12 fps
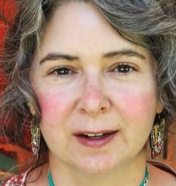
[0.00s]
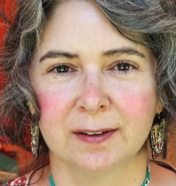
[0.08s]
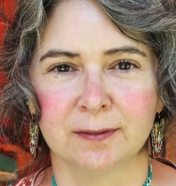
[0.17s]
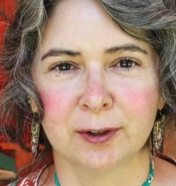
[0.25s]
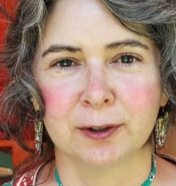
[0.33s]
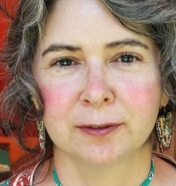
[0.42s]

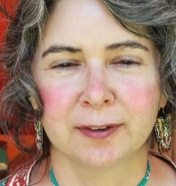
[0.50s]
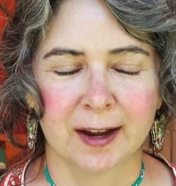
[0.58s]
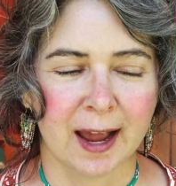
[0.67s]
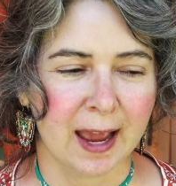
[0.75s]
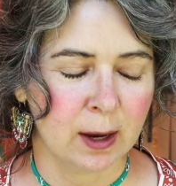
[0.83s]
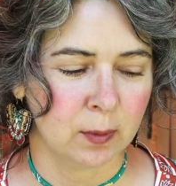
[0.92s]
Verf,
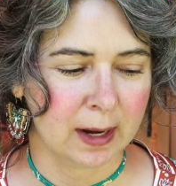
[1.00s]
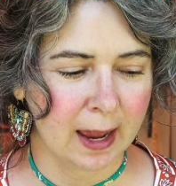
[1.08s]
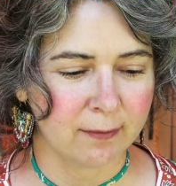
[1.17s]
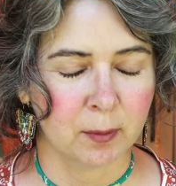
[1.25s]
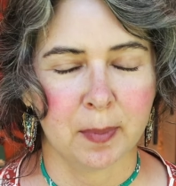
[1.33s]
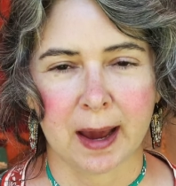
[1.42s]
I hate when I
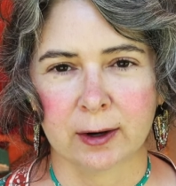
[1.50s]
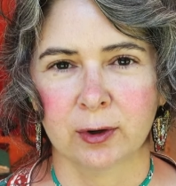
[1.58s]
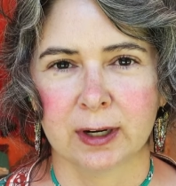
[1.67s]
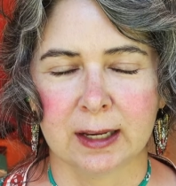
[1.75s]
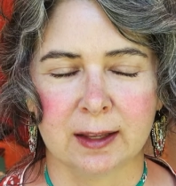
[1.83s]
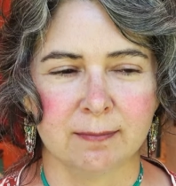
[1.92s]
have a
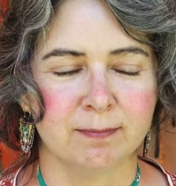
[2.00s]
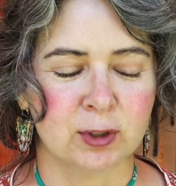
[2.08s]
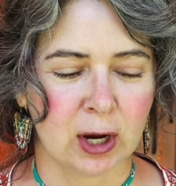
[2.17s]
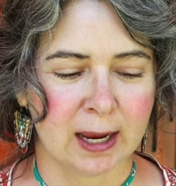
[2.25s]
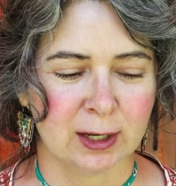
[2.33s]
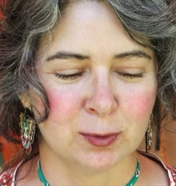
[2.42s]
battery
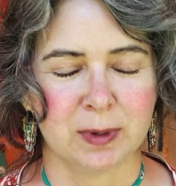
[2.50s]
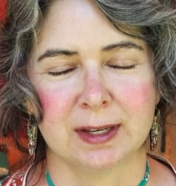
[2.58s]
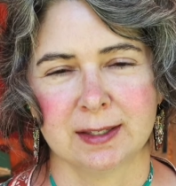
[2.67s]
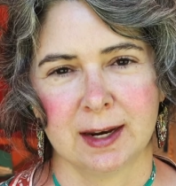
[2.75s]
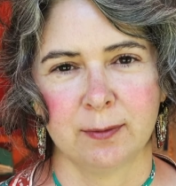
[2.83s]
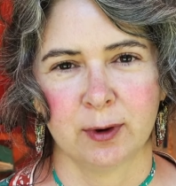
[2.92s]
change because
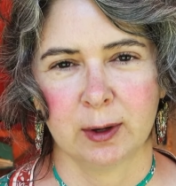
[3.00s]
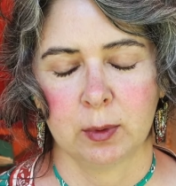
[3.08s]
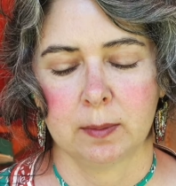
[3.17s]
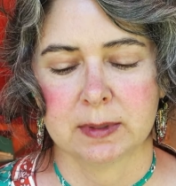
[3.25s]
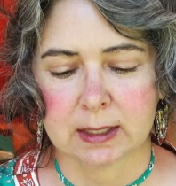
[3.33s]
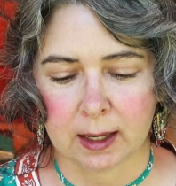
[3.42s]
then I forget what
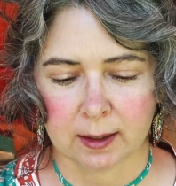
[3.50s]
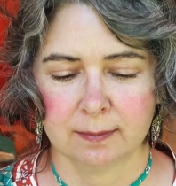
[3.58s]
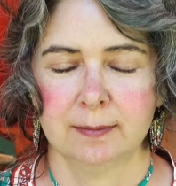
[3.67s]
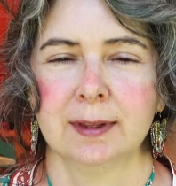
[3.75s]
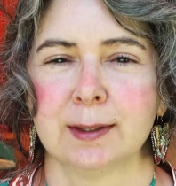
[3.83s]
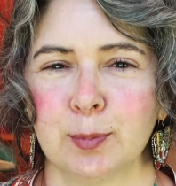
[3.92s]
I'm saying.
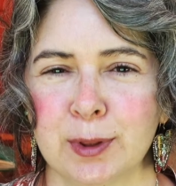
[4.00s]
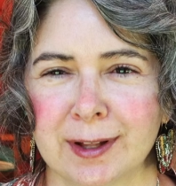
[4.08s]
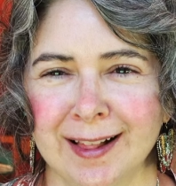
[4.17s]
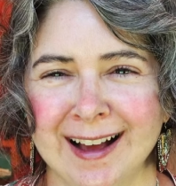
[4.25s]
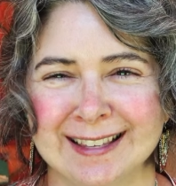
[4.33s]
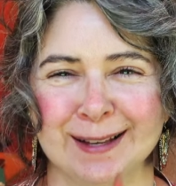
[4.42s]
Let's put the
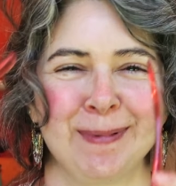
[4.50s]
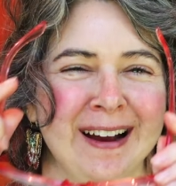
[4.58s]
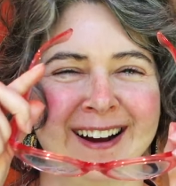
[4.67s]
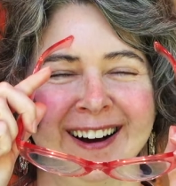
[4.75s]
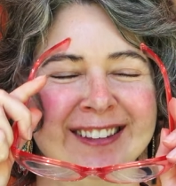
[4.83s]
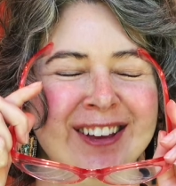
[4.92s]
glasses
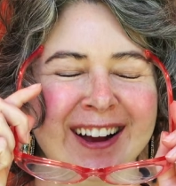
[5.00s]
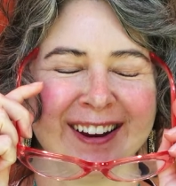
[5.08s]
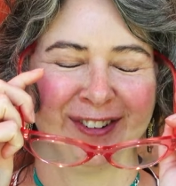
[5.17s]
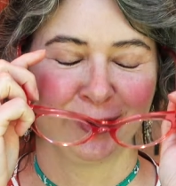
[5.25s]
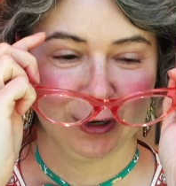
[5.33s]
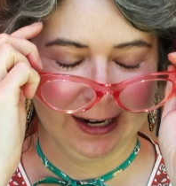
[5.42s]
back on so I can
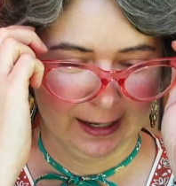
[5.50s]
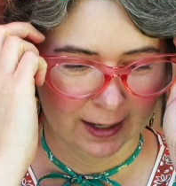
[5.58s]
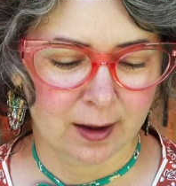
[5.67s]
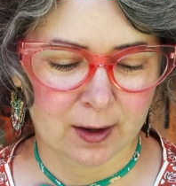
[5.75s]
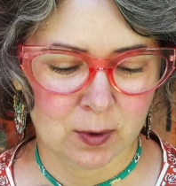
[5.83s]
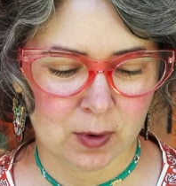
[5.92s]
read.
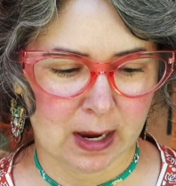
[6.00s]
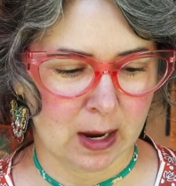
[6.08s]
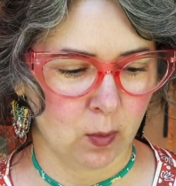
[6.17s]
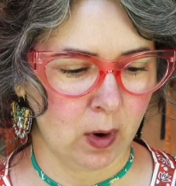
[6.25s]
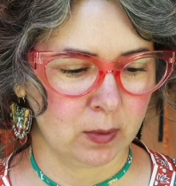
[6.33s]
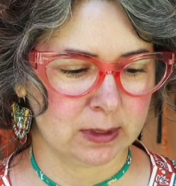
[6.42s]
Okay,
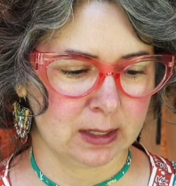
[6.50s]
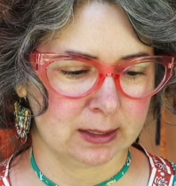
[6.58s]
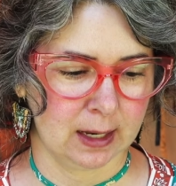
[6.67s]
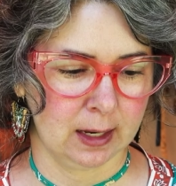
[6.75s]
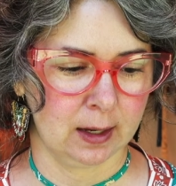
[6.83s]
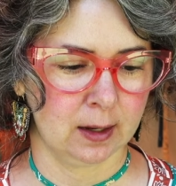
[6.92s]
what was I
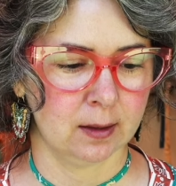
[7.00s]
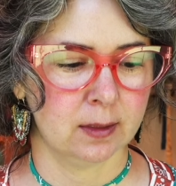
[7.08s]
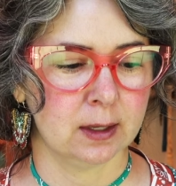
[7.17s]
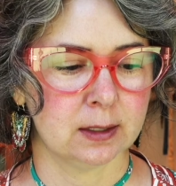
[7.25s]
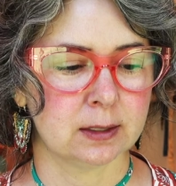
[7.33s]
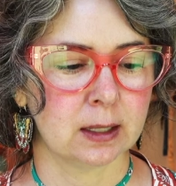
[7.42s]
saying?
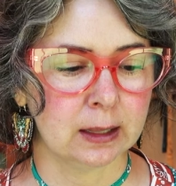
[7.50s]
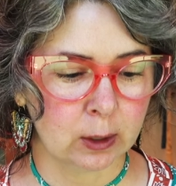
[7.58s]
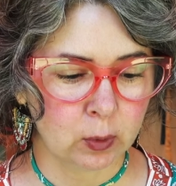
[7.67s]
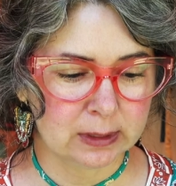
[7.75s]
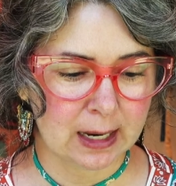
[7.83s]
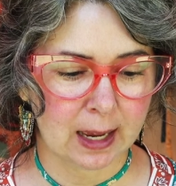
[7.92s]
This
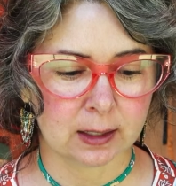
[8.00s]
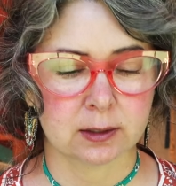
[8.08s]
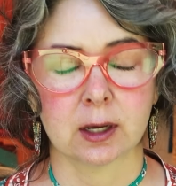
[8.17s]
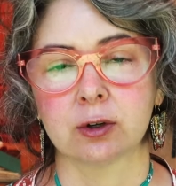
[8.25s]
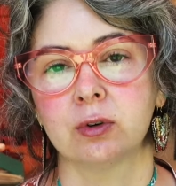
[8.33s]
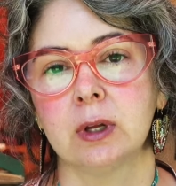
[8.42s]
Liquitex
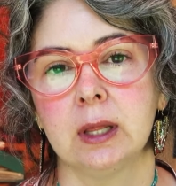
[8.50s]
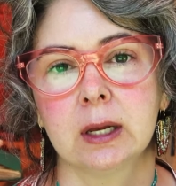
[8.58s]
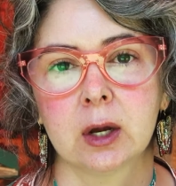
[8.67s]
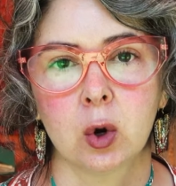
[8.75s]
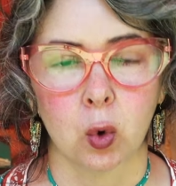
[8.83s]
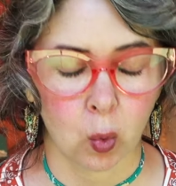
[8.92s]

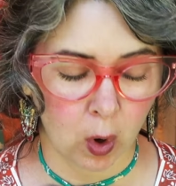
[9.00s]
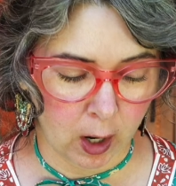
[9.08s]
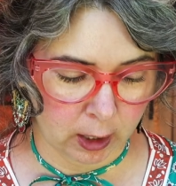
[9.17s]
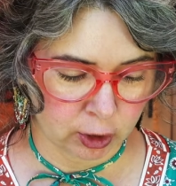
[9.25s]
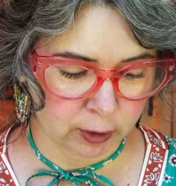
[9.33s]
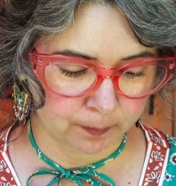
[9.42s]
acrylic
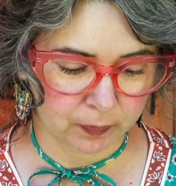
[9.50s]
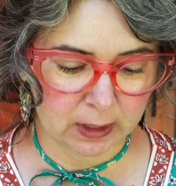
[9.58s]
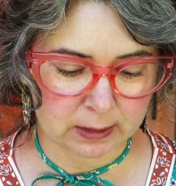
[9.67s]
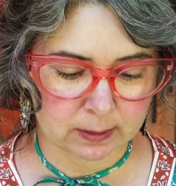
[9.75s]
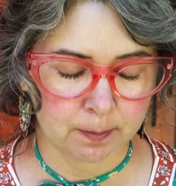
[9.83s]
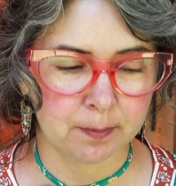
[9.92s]
gouache,
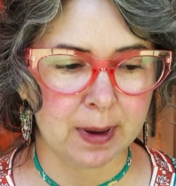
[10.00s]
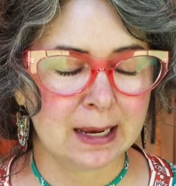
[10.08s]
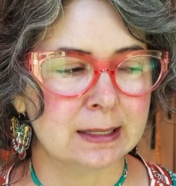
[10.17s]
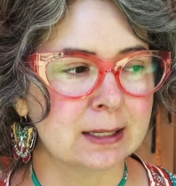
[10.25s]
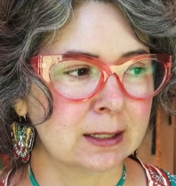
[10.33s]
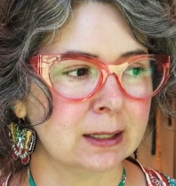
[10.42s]
it's
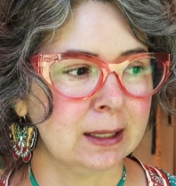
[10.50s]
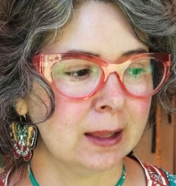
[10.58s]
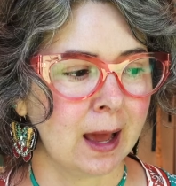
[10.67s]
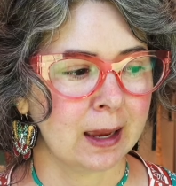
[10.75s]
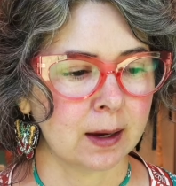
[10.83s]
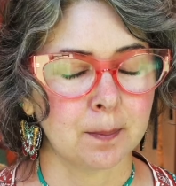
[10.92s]
basically
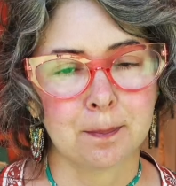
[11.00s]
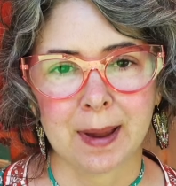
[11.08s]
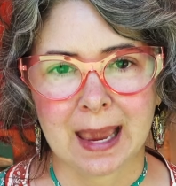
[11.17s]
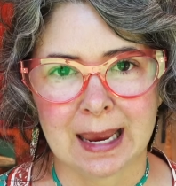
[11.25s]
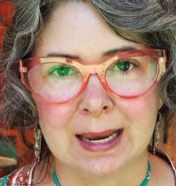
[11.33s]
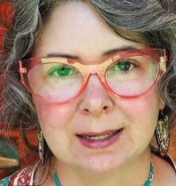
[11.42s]
like
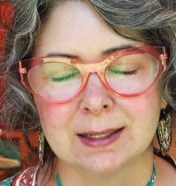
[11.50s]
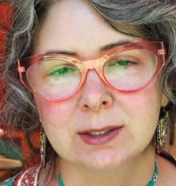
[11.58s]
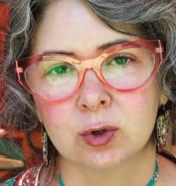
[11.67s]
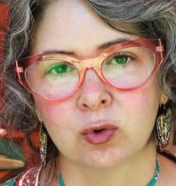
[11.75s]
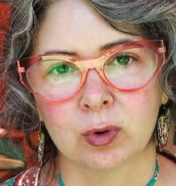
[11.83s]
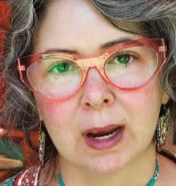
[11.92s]
paint. It's
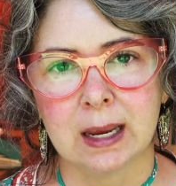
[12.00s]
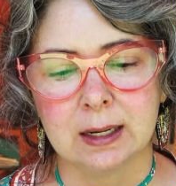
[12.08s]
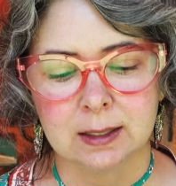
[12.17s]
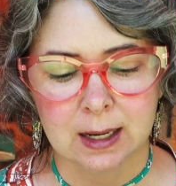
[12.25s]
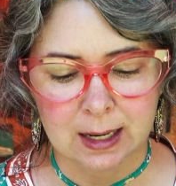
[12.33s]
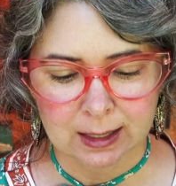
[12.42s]
a
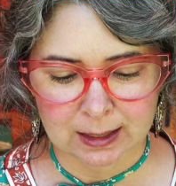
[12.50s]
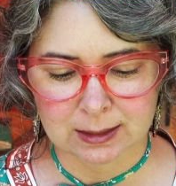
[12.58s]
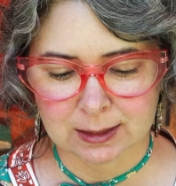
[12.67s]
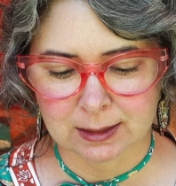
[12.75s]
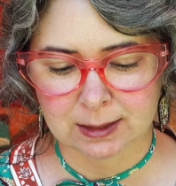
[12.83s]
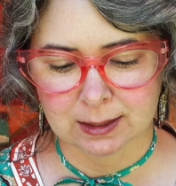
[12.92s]
great
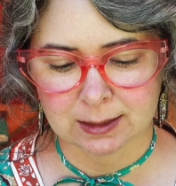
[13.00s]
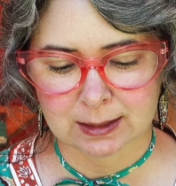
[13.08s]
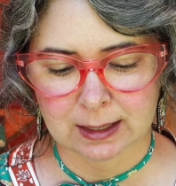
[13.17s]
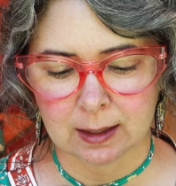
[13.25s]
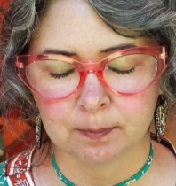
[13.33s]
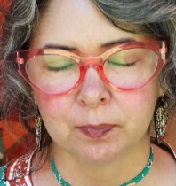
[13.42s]

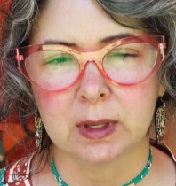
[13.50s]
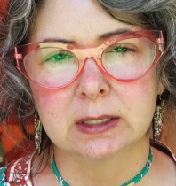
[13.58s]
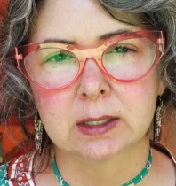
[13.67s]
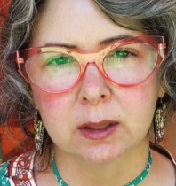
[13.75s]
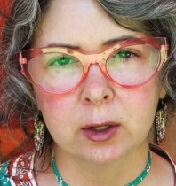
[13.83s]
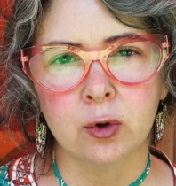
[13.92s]
consistency. It's
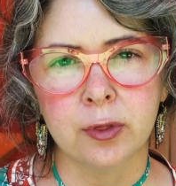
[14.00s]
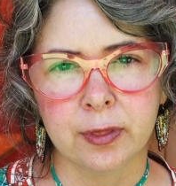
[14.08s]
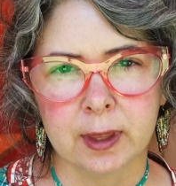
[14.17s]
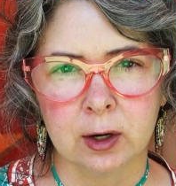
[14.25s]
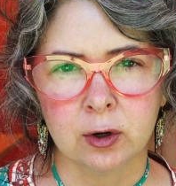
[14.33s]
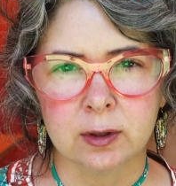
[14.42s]
a little
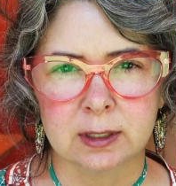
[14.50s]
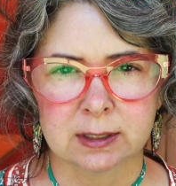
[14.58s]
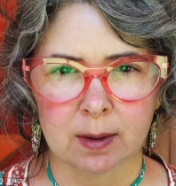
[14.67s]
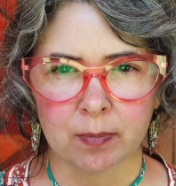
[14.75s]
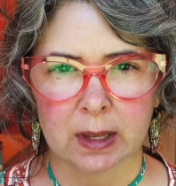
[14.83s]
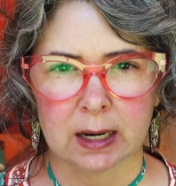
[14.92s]
thinner than
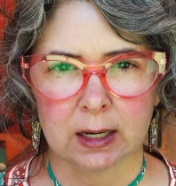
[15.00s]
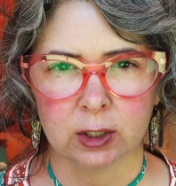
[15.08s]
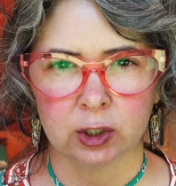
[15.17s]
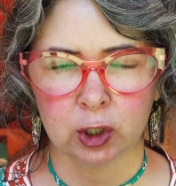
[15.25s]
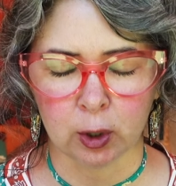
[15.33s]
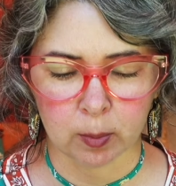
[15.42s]
something in a
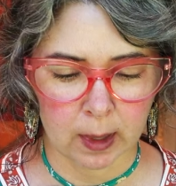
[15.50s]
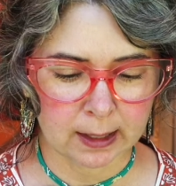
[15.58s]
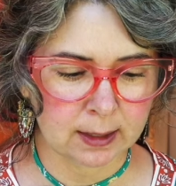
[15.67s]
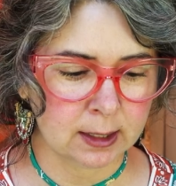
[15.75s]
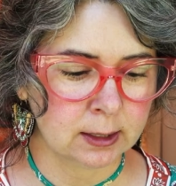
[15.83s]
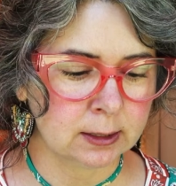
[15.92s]
tube
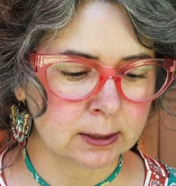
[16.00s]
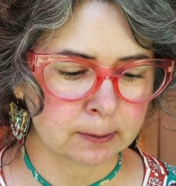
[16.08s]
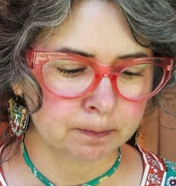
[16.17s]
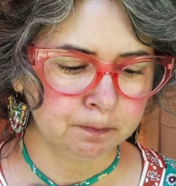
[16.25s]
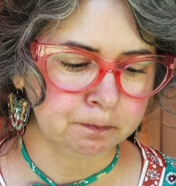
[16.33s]
like this.